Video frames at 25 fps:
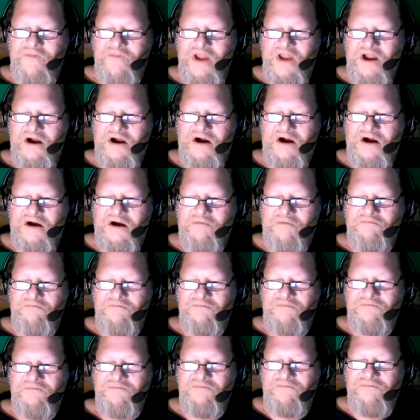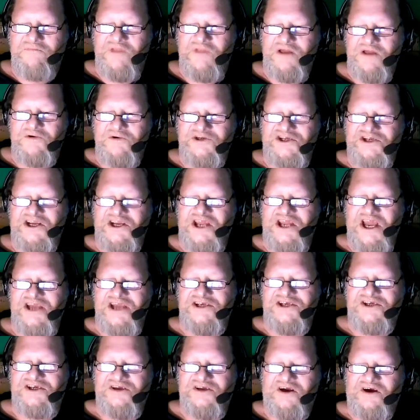it was a
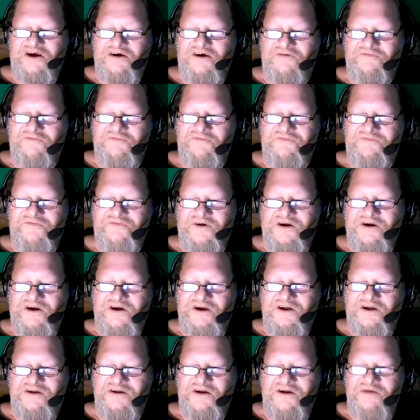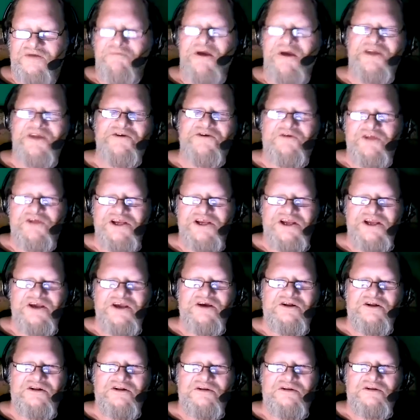case of a mentally
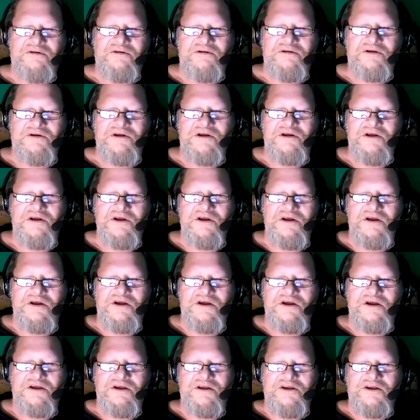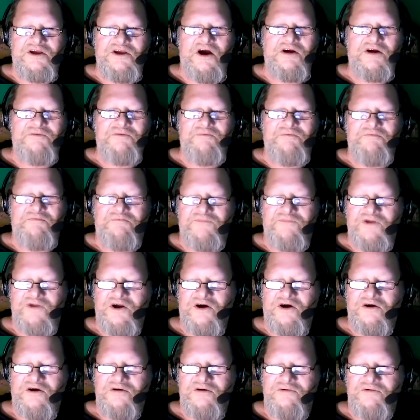ill
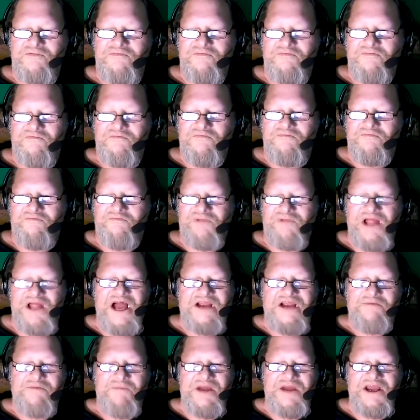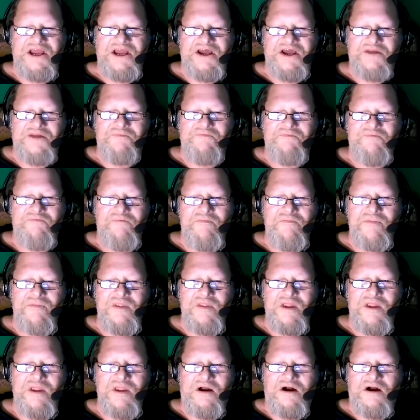young black man
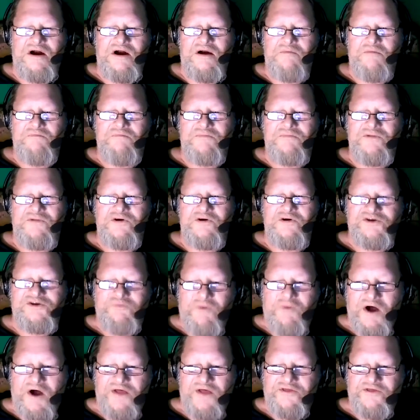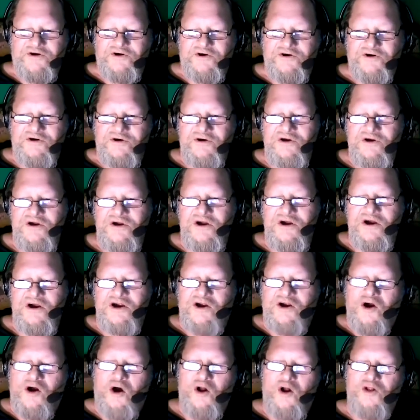whose mother
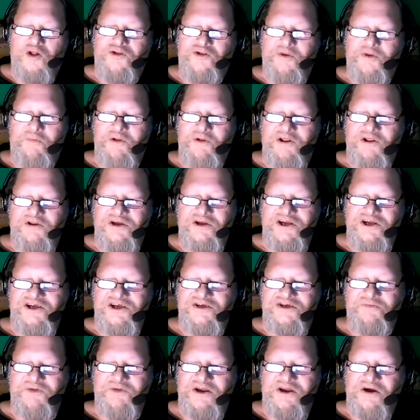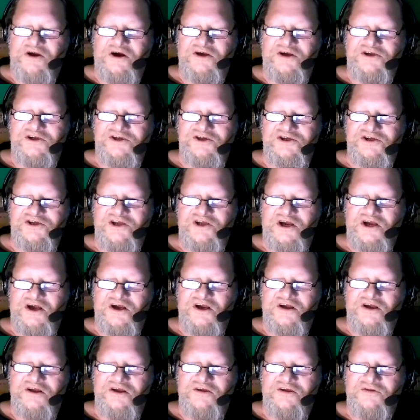called the police because
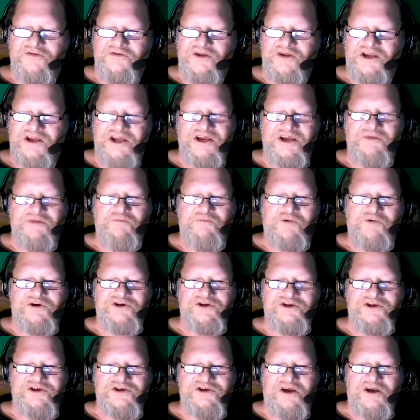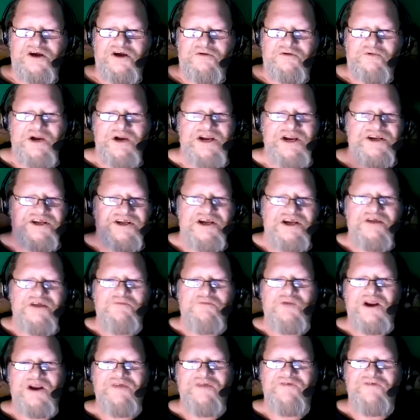the kid was ranting and
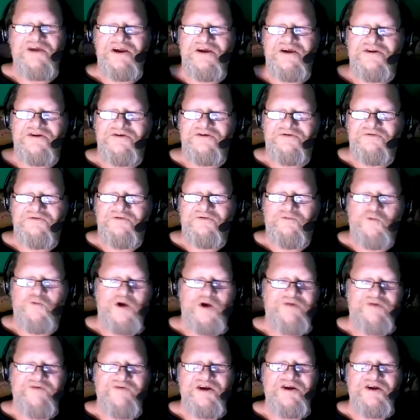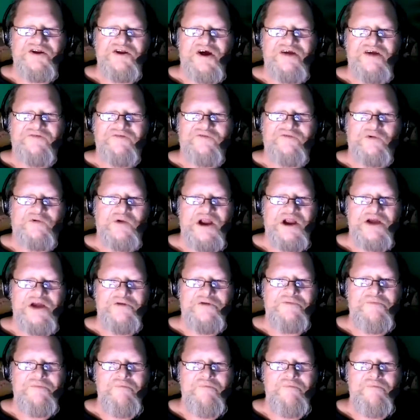raving and waving a knife around.